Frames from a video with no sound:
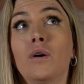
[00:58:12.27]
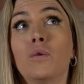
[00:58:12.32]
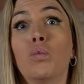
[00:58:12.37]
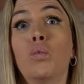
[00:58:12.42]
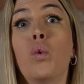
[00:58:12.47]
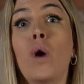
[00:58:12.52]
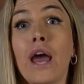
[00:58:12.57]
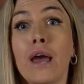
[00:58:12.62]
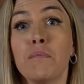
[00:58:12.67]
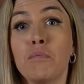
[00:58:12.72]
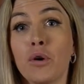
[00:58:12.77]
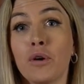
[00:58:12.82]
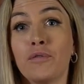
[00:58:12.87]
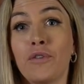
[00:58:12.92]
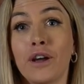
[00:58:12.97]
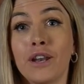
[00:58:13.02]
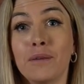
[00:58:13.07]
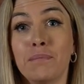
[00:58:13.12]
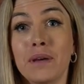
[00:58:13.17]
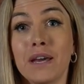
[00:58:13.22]
Way more
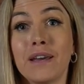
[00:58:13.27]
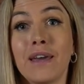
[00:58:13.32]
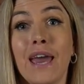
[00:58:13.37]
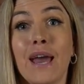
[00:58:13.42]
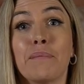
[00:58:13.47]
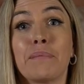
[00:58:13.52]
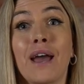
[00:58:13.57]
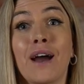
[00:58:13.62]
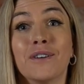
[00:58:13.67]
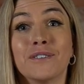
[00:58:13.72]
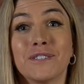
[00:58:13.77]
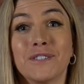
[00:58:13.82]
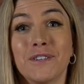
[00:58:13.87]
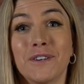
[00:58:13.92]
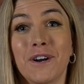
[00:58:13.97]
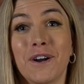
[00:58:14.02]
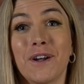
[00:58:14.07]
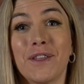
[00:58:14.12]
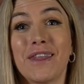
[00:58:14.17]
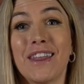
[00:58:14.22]
fun to be a camp
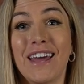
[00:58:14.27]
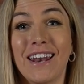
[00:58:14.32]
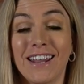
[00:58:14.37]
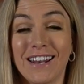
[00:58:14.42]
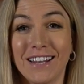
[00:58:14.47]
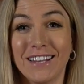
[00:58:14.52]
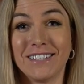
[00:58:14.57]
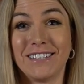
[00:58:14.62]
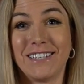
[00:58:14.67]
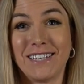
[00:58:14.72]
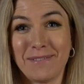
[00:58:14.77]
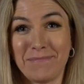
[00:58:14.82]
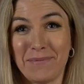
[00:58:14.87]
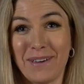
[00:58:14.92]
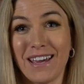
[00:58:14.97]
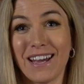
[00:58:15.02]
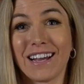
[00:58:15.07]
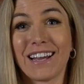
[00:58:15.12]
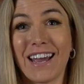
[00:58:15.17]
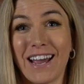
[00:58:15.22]
counselor than it is to
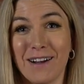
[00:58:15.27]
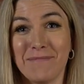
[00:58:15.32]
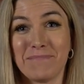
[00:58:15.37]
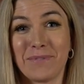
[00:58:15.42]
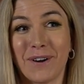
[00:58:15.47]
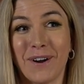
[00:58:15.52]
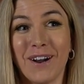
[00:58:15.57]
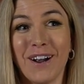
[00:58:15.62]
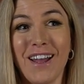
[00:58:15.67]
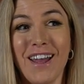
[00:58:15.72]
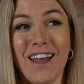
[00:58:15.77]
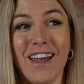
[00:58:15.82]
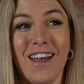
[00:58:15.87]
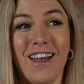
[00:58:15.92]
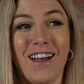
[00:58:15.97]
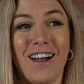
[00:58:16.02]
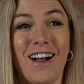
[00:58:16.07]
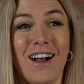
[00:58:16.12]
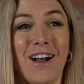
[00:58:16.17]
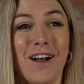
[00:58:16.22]
be a camper.
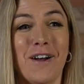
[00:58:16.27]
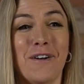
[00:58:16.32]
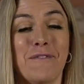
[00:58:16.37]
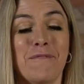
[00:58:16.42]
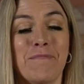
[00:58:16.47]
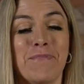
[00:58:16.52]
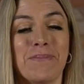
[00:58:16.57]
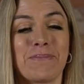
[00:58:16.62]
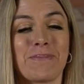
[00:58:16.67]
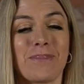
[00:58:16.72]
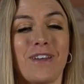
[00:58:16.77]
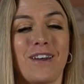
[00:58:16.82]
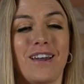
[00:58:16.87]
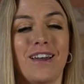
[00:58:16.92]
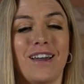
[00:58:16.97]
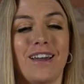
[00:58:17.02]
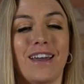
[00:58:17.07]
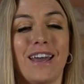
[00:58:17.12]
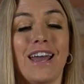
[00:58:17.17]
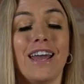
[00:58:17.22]
Um,
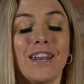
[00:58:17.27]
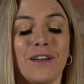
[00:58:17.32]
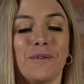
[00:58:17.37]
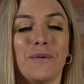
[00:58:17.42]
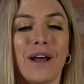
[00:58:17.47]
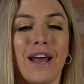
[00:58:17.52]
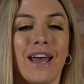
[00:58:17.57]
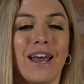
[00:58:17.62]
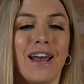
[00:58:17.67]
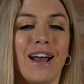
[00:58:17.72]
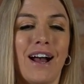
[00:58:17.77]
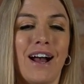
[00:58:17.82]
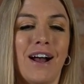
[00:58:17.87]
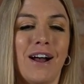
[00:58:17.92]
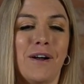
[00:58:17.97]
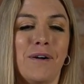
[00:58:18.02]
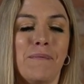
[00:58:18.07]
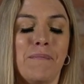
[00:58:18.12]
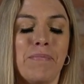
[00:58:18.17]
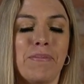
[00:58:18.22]
anyway,
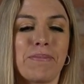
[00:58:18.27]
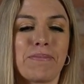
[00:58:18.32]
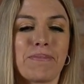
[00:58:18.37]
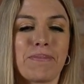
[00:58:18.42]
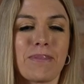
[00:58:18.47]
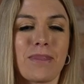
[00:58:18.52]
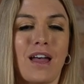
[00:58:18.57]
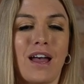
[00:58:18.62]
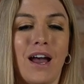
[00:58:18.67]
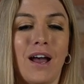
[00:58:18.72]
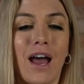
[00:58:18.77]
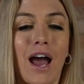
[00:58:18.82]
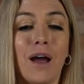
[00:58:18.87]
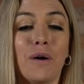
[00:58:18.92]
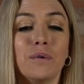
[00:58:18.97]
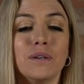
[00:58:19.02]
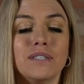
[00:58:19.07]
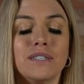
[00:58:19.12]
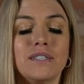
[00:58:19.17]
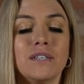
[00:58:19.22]
um, I,
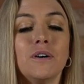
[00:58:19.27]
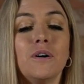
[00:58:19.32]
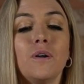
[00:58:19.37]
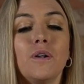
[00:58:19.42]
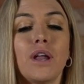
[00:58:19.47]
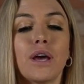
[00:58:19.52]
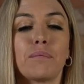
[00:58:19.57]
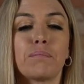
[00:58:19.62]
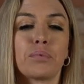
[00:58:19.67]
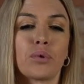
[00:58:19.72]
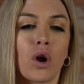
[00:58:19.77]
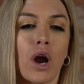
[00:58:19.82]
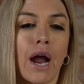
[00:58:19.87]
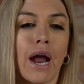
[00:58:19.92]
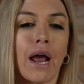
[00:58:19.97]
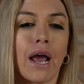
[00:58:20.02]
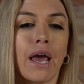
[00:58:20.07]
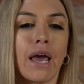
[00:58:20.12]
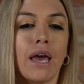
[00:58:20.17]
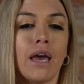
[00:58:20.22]
I would still like
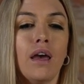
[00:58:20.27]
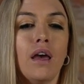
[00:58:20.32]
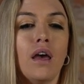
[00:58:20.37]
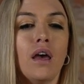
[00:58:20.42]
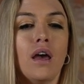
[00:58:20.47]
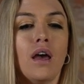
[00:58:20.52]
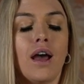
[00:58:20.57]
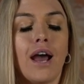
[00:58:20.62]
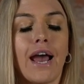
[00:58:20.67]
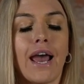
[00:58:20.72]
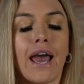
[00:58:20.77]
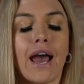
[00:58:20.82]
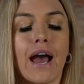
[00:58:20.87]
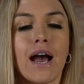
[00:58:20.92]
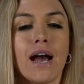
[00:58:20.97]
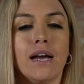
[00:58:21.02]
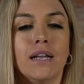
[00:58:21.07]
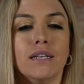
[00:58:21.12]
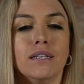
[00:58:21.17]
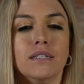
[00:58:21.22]
pray
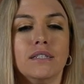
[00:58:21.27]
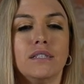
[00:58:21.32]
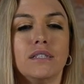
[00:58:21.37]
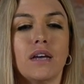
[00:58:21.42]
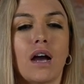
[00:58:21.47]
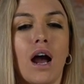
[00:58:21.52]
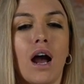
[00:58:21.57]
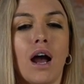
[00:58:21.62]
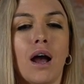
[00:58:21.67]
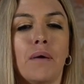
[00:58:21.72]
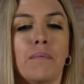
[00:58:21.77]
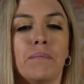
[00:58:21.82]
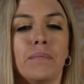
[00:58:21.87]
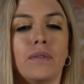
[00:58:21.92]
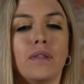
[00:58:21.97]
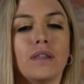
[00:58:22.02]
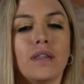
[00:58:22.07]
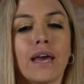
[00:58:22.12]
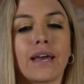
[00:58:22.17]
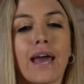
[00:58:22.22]
and
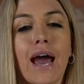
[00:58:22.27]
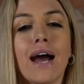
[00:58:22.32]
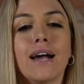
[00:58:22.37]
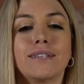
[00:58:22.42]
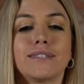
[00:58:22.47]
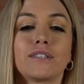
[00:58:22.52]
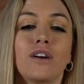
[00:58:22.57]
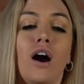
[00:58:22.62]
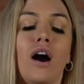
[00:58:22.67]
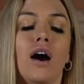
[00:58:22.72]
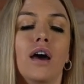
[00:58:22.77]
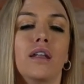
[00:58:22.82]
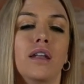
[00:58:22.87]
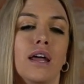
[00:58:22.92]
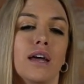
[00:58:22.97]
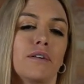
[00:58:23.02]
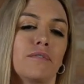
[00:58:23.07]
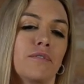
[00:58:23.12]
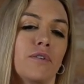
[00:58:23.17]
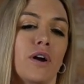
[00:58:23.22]
um, like ask God
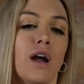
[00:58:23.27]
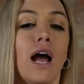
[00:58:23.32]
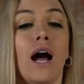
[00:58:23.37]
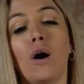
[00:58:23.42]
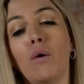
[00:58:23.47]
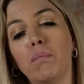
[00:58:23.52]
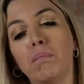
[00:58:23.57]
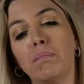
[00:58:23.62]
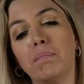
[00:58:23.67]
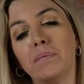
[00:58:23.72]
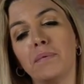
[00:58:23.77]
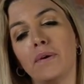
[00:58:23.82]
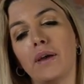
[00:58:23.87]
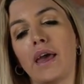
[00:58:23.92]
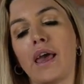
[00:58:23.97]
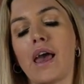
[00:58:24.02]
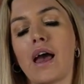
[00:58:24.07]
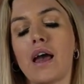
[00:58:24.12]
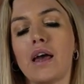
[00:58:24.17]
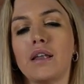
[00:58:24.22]
like for help
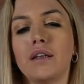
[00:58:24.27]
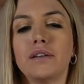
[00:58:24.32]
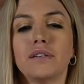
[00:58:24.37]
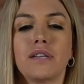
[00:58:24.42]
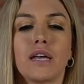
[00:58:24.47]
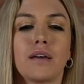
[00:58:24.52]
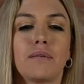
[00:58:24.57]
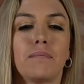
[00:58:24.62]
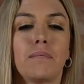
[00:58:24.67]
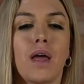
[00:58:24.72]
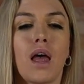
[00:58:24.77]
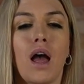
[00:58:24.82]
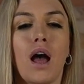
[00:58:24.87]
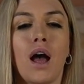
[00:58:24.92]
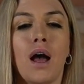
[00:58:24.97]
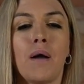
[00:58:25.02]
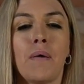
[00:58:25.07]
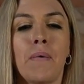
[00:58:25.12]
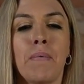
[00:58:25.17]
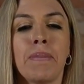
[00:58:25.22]
and like
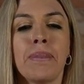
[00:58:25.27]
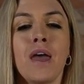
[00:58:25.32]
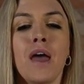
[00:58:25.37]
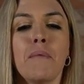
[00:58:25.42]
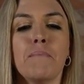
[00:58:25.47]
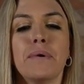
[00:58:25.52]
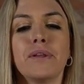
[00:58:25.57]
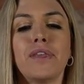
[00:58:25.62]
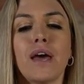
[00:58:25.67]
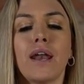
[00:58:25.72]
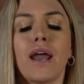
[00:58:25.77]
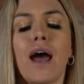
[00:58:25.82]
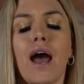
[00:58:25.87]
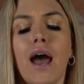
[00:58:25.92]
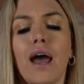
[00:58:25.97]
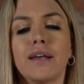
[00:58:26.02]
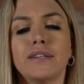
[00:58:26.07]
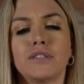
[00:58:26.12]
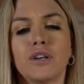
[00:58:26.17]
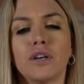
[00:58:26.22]
um, but then
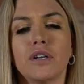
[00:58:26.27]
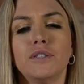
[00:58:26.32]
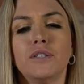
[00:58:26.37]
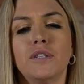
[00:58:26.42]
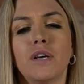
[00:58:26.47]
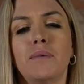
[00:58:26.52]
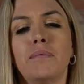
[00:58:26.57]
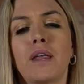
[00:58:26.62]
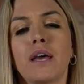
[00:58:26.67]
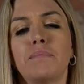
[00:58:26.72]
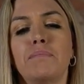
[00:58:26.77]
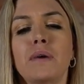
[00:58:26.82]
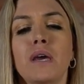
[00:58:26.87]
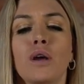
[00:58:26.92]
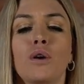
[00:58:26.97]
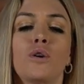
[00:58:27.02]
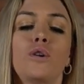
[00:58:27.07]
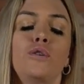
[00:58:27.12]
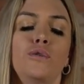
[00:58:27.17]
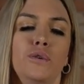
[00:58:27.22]
I started to like
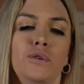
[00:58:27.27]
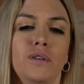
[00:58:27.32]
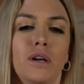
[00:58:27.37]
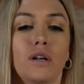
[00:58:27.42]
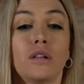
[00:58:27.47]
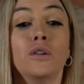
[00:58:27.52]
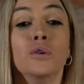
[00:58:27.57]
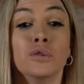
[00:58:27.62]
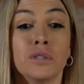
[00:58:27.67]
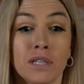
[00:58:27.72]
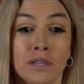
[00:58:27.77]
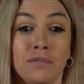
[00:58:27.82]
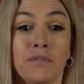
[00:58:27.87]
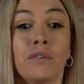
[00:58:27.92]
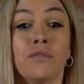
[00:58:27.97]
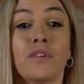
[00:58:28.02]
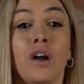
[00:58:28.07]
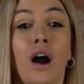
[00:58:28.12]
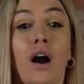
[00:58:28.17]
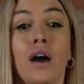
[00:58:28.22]
be inclus- inclusive
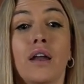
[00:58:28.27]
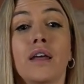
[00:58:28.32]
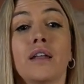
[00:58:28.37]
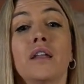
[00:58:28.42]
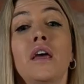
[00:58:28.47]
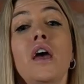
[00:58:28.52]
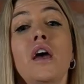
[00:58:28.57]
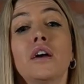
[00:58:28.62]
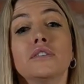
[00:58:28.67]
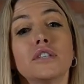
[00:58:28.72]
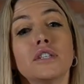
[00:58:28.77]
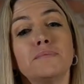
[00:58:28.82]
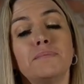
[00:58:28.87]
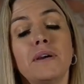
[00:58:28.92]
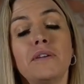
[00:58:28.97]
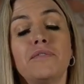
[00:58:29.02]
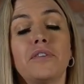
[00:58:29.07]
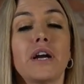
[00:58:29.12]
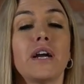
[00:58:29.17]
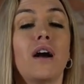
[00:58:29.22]
of God and just
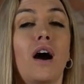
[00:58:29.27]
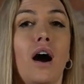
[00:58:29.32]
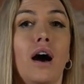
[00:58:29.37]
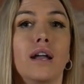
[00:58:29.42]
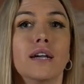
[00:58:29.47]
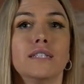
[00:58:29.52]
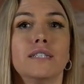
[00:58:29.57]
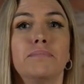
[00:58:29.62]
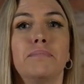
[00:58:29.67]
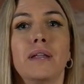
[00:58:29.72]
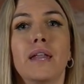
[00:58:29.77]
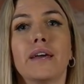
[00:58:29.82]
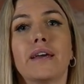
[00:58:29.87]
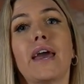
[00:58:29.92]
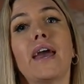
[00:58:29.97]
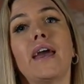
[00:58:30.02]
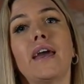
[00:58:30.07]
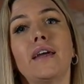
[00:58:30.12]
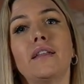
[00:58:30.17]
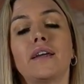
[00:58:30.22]
being very honest, be like,
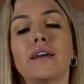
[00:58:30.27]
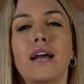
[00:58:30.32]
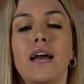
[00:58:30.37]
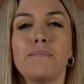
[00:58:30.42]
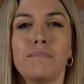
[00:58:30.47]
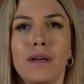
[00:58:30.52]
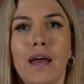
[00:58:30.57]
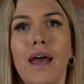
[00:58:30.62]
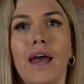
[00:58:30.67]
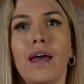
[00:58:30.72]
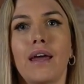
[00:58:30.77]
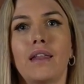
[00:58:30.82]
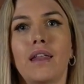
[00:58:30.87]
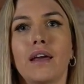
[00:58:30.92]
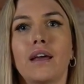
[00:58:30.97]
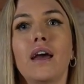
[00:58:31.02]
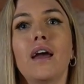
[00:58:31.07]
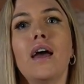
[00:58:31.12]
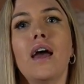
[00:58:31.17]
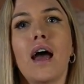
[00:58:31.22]
hey, like I'm gay,
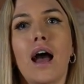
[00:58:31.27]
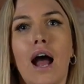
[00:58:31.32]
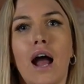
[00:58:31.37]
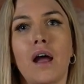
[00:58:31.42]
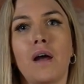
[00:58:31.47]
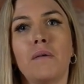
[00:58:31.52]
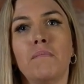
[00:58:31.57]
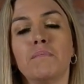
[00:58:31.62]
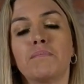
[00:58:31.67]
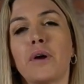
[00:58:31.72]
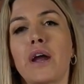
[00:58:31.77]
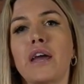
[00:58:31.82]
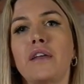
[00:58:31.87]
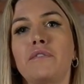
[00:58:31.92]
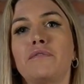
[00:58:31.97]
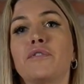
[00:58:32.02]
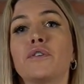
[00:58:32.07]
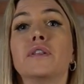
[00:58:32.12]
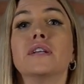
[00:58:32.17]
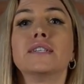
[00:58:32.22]
like I'm
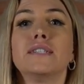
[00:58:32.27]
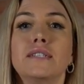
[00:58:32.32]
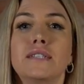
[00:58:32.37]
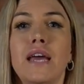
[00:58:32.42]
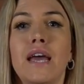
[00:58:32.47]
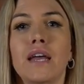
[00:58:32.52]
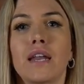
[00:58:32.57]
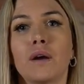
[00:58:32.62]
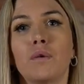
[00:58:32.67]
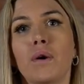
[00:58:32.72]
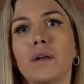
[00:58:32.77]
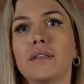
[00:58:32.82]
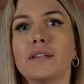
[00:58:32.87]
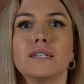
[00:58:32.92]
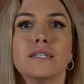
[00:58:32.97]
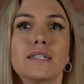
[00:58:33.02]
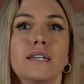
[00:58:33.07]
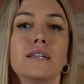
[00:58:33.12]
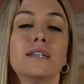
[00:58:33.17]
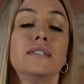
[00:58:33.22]
praying for this date, I want
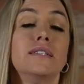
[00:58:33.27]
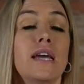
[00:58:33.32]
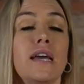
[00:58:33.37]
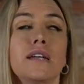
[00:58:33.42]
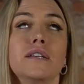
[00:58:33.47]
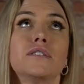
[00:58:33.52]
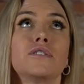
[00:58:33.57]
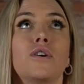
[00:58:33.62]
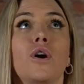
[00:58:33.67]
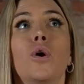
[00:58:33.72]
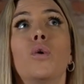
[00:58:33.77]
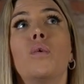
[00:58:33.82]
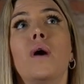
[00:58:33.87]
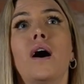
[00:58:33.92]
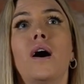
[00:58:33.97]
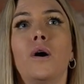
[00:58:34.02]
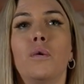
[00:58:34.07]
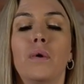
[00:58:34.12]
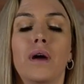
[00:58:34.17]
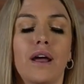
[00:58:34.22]
this date to go
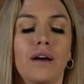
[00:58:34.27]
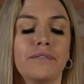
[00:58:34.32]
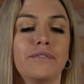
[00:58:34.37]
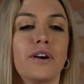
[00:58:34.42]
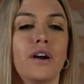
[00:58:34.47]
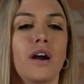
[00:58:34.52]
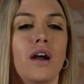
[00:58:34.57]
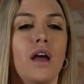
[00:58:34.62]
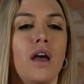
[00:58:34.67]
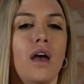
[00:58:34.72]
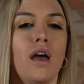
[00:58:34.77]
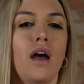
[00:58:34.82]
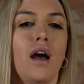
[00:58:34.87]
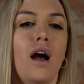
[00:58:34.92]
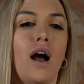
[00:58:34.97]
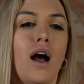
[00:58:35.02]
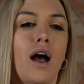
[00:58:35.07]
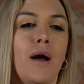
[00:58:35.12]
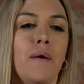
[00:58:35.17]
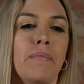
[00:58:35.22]
well, whatever.
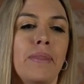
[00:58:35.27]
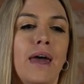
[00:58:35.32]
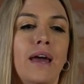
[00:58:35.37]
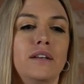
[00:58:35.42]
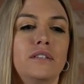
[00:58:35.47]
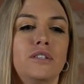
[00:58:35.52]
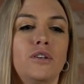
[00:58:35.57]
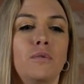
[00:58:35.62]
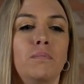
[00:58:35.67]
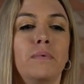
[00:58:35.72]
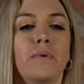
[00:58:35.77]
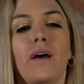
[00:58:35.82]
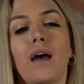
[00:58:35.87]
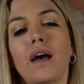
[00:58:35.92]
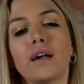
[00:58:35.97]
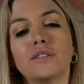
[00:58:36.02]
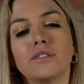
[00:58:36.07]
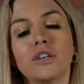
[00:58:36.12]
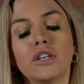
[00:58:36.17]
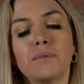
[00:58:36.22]
Um, and so
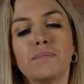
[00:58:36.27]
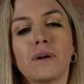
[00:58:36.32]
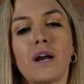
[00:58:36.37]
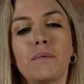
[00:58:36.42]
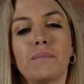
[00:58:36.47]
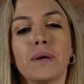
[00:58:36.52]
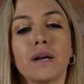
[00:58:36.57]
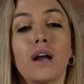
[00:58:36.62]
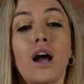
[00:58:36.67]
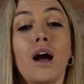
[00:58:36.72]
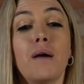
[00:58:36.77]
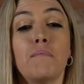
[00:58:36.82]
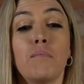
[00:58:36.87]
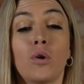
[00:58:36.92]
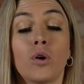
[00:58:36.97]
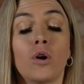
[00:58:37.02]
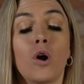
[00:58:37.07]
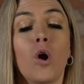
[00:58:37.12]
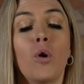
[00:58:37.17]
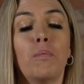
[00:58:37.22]
I started to become
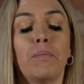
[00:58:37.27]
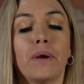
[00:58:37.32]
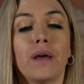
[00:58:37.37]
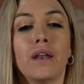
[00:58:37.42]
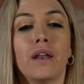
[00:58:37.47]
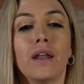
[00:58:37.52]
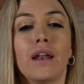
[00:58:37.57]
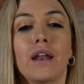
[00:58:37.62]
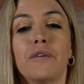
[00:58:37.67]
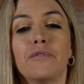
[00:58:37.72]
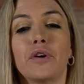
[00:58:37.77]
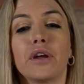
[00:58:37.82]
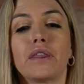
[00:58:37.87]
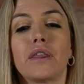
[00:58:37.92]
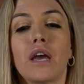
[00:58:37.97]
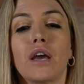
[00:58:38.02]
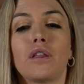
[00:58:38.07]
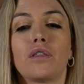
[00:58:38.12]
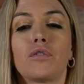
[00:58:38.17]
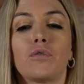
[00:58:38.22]
more open and
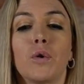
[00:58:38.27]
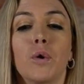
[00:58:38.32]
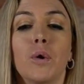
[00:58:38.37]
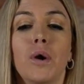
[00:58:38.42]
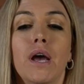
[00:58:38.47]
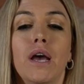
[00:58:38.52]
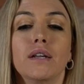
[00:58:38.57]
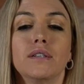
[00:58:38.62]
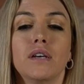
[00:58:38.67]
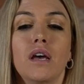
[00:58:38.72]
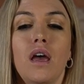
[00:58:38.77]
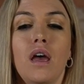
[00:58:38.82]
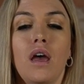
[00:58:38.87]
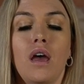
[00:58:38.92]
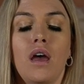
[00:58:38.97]
everything through it.